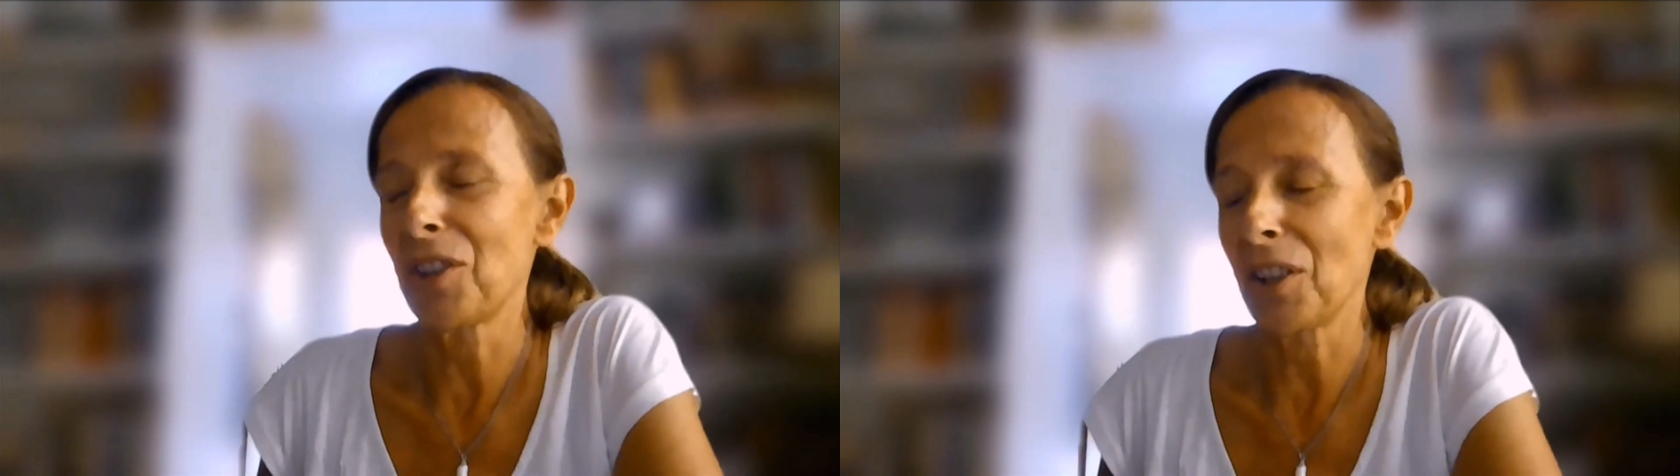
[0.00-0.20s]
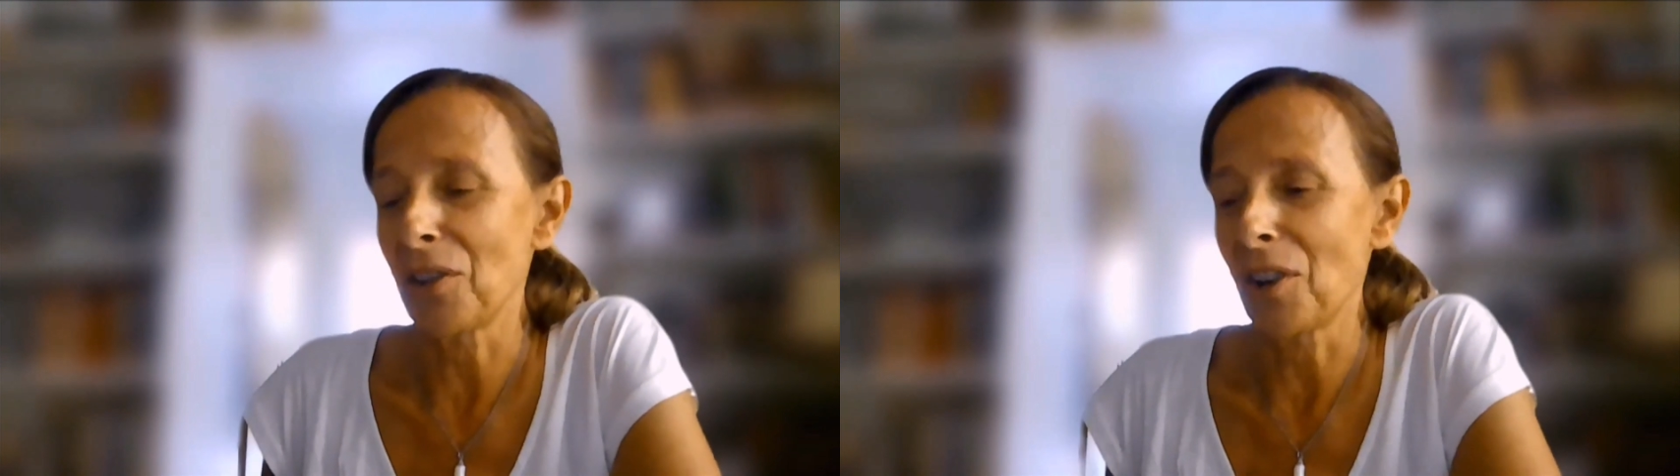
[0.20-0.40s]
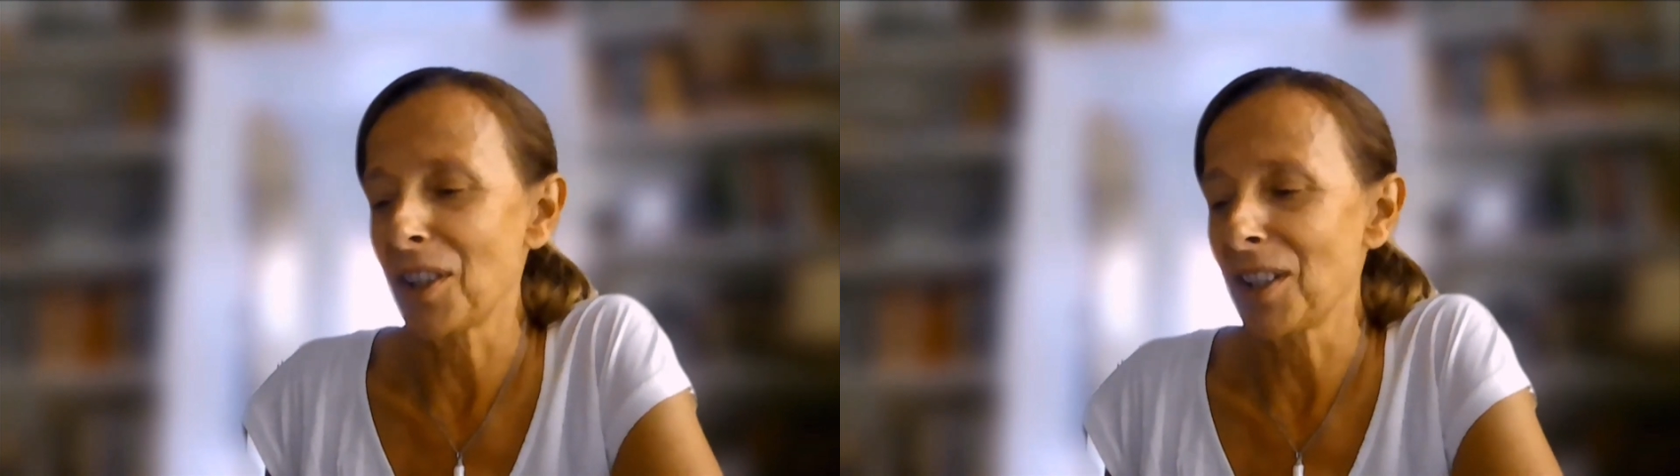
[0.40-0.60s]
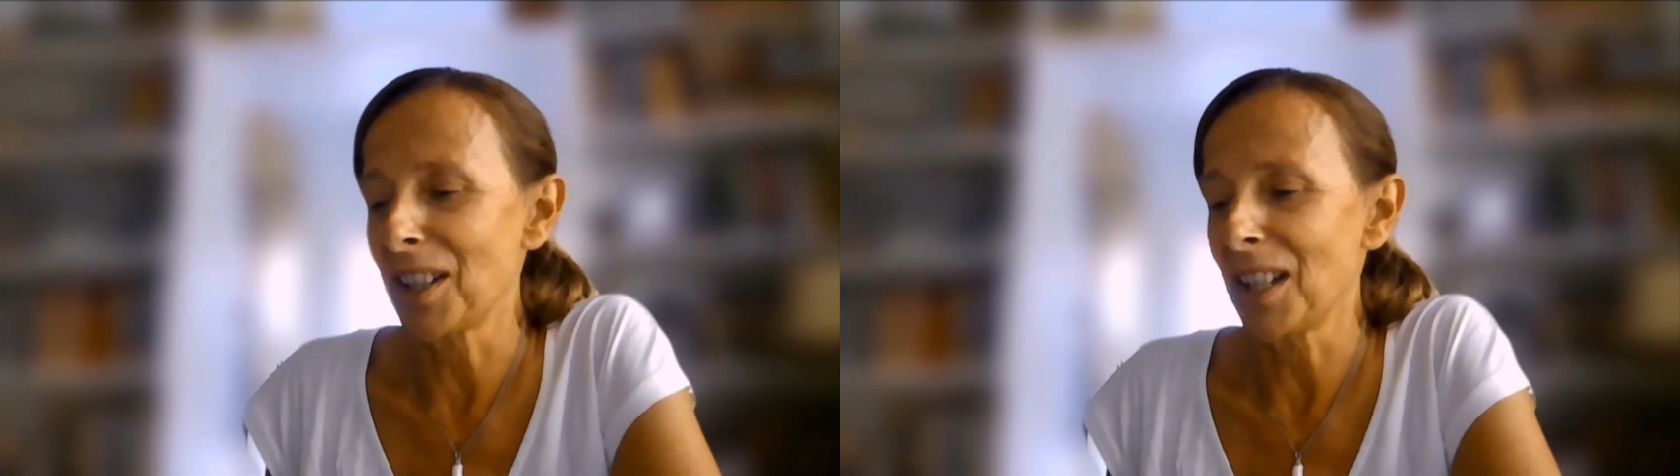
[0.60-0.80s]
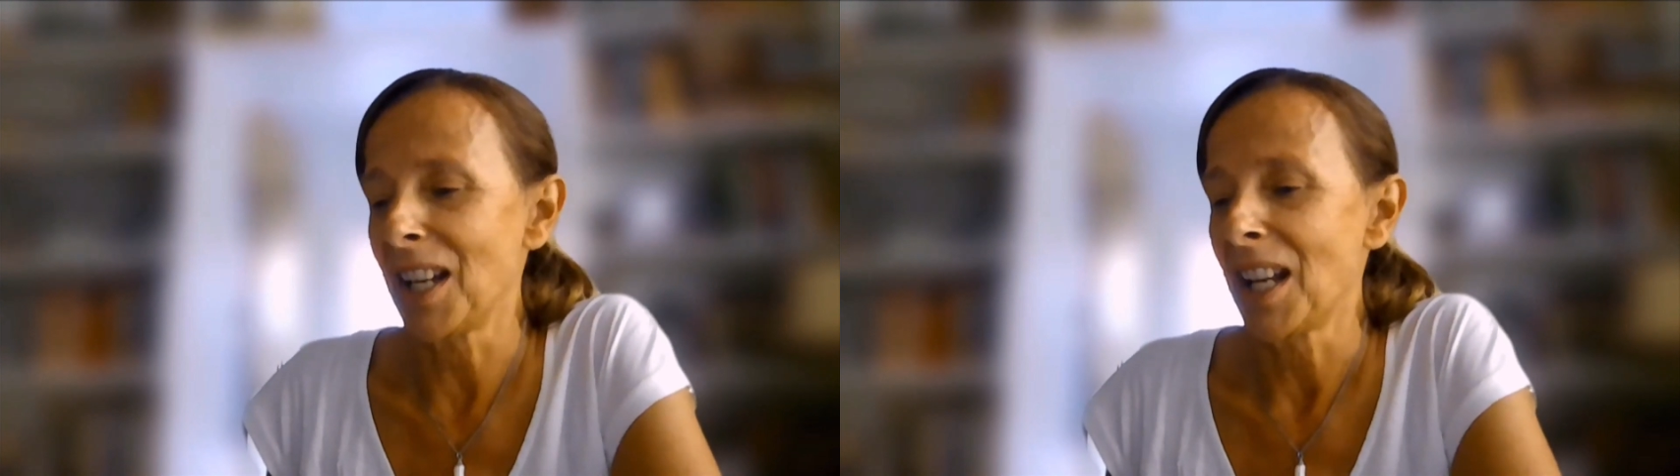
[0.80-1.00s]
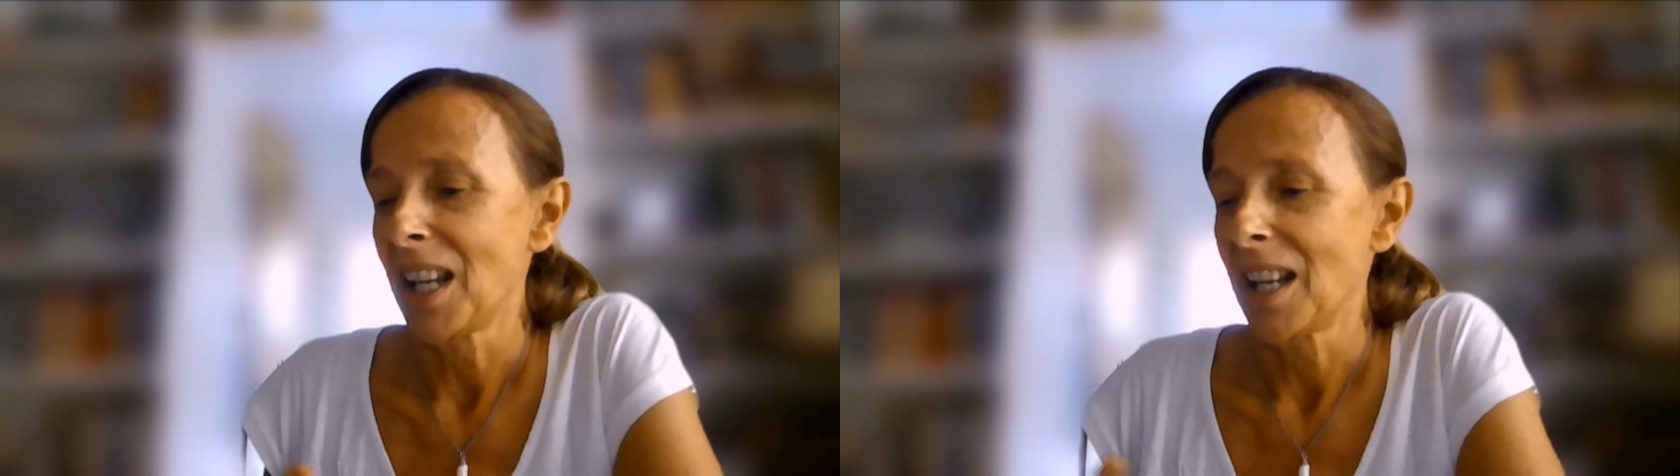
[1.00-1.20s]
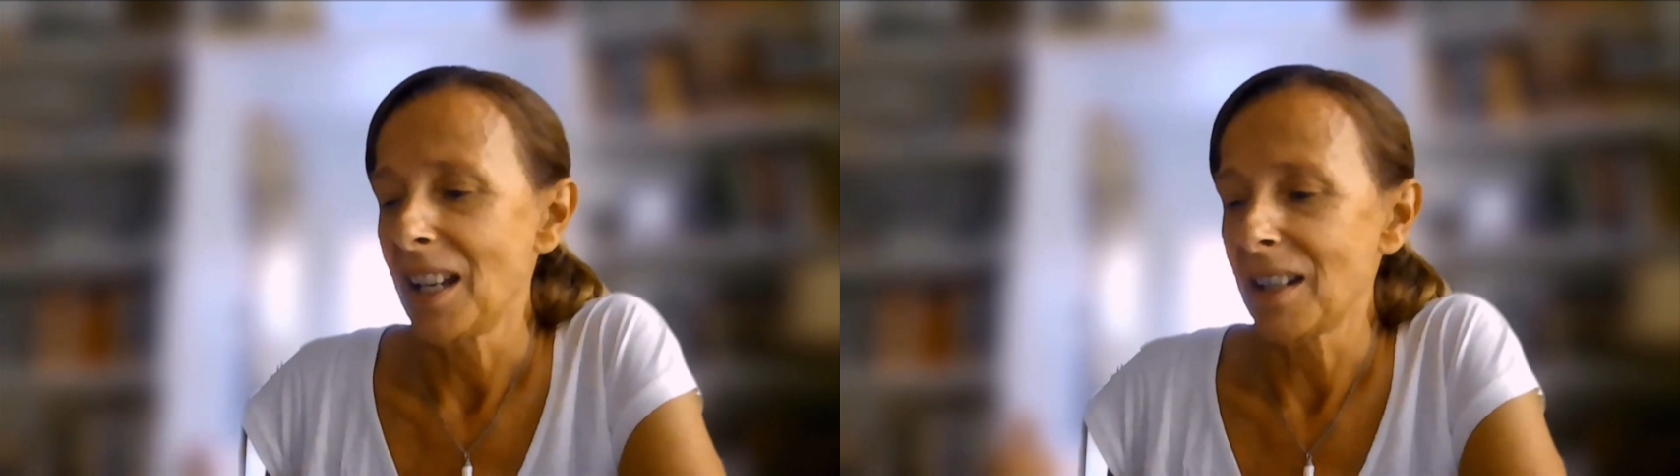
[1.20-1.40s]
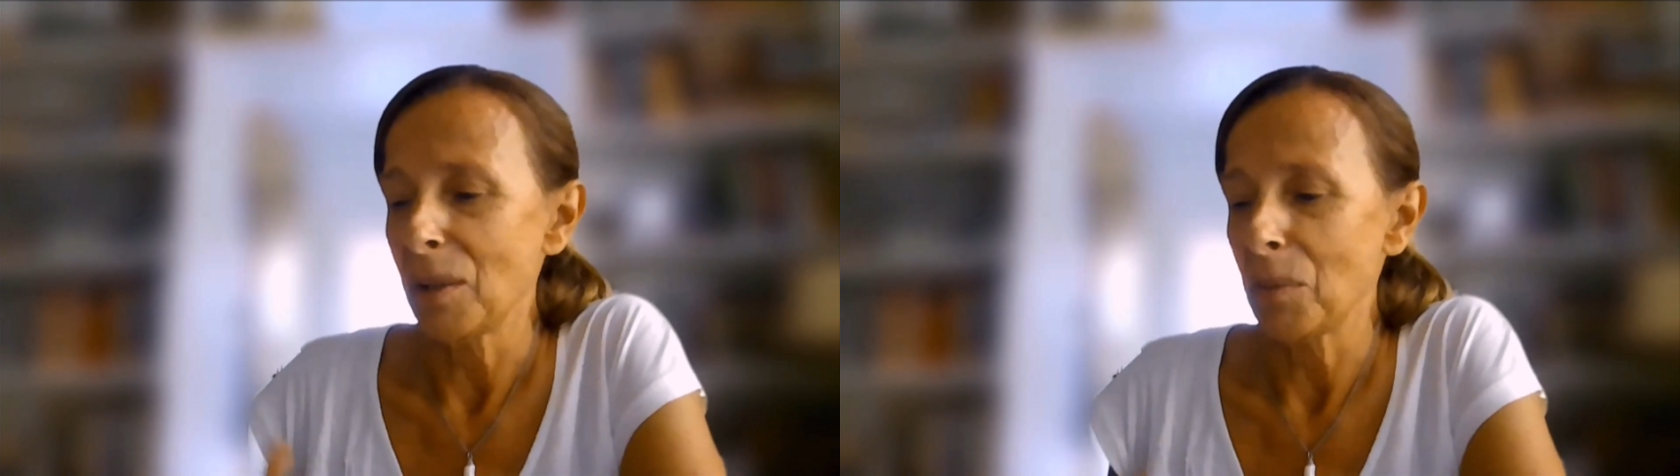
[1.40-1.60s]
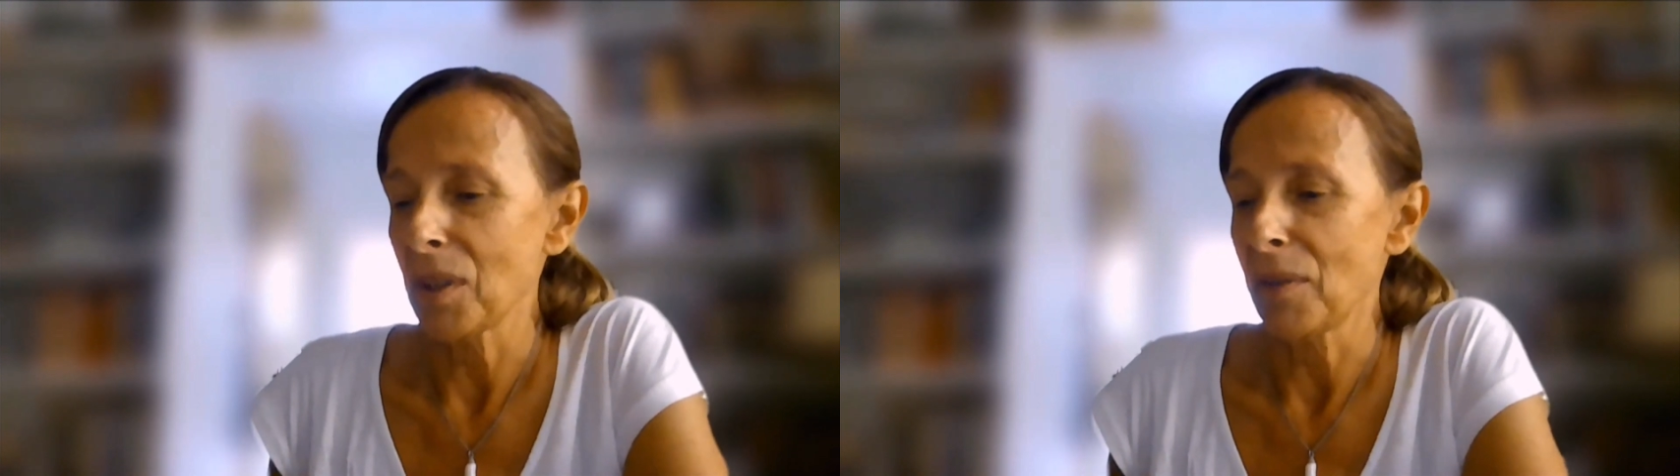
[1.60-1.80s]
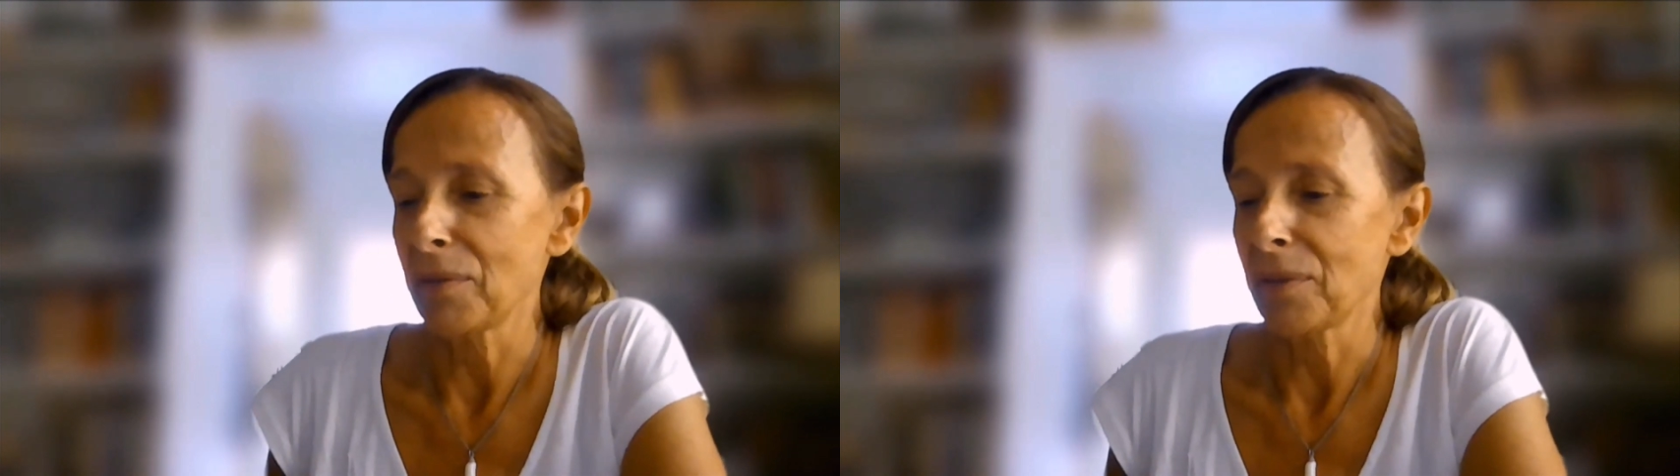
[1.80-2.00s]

generosity in terms